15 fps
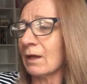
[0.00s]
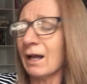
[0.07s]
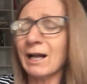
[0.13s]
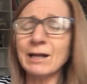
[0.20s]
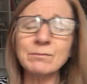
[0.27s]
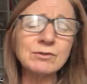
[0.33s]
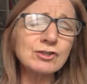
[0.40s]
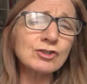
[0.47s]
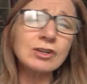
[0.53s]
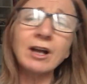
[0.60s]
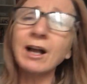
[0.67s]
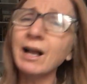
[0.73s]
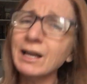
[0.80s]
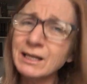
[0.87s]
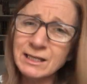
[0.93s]
I'm
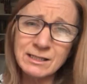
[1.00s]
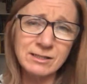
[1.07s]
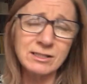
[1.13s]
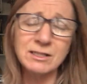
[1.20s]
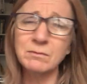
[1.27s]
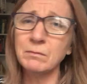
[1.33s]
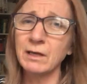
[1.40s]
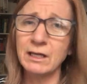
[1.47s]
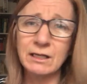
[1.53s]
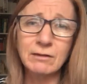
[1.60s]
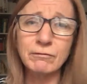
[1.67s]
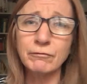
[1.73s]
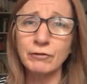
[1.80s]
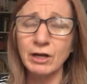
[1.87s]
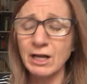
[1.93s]
trying to make
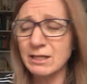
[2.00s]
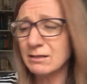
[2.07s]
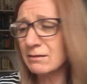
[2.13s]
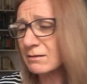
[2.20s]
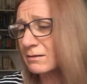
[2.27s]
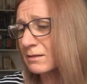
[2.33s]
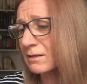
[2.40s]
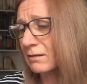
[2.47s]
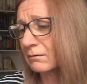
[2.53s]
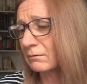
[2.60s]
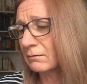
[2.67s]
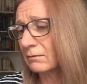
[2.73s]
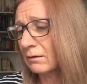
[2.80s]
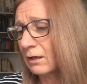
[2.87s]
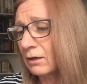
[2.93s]
friends,
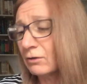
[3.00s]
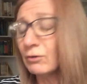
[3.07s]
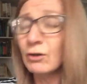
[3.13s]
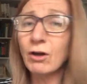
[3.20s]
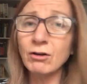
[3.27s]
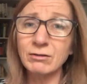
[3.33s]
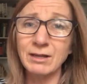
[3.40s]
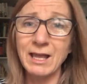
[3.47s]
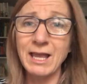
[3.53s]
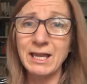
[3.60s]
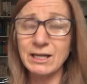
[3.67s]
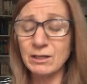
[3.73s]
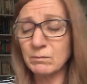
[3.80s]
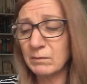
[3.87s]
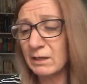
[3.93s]
not
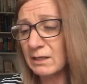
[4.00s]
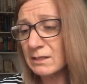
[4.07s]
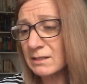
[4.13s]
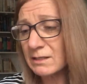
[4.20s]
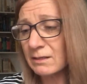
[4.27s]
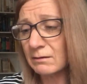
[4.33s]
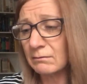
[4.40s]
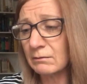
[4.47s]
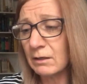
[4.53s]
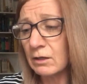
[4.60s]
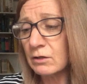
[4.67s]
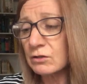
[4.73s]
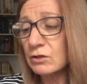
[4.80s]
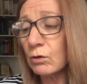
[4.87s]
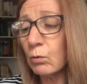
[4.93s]
enemies.
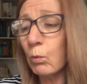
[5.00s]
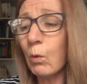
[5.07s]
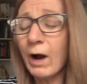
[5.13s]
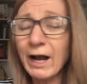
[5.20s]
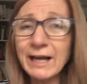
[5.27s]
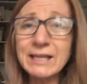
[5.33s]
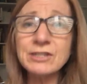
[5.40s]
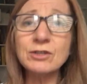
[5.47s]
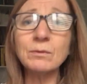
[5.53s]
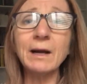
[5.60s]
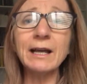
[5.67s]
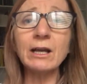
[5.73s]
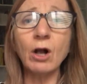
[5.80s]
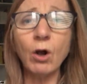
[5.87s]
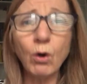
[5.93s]
So why do
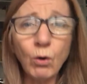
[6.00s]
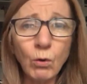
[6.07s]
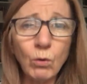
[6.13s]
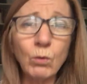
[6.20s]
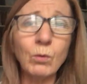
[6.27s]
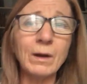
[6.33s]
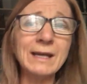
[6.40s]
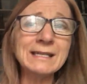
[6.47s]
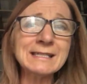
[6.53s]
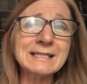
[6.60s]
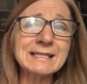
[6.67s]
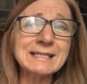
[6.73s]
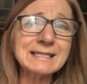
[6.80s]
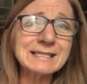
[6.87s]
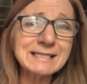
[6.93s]
I always
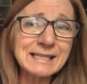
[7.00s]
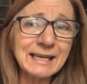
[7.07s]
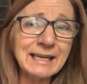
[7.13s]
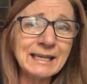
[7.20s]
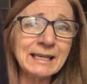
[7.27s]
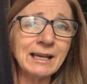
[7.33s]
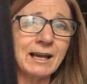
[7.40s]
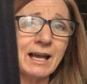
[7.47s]
sting